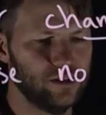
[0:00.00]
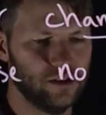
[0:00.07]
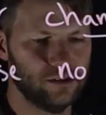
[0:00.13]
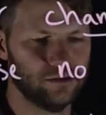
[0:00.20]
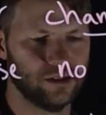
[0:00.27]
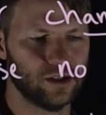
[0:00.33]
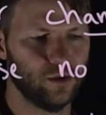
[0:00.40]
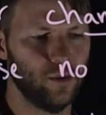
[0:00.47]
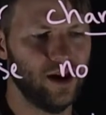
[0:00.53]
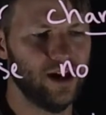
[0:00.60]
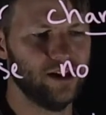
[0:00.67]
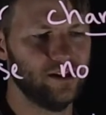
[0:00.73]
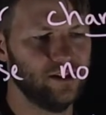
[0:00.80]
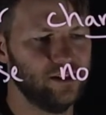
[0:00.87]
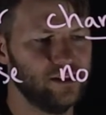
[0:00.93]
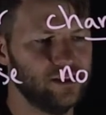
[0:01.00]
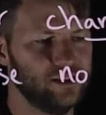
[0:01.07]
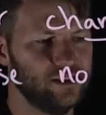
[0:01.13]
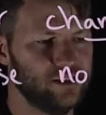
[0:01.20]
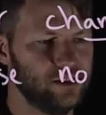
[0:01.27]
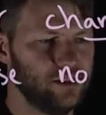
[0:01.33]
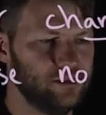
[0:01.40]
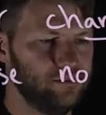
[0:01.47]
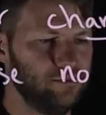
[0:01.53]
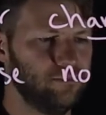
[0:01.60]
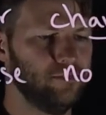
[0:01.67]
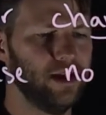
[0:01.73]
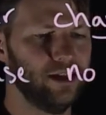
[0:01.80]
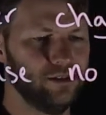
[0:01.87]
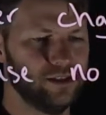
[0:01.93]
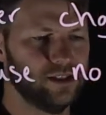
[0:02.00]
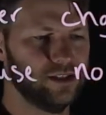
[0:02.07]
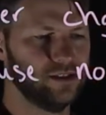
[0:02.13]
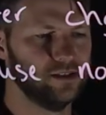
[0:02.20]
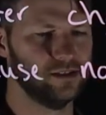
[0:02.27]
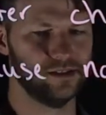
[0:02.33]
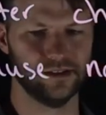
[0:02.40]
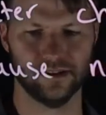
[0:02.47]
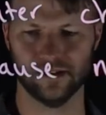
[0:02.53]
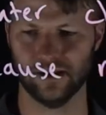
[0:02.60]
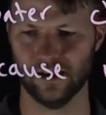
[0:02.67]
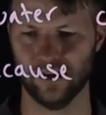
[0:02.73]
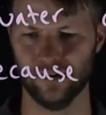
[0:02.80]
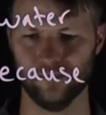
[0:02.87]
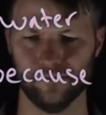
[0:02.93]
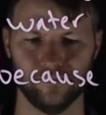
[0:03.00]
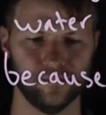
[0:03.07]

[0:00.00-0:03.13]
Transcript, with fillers: are required to melt um,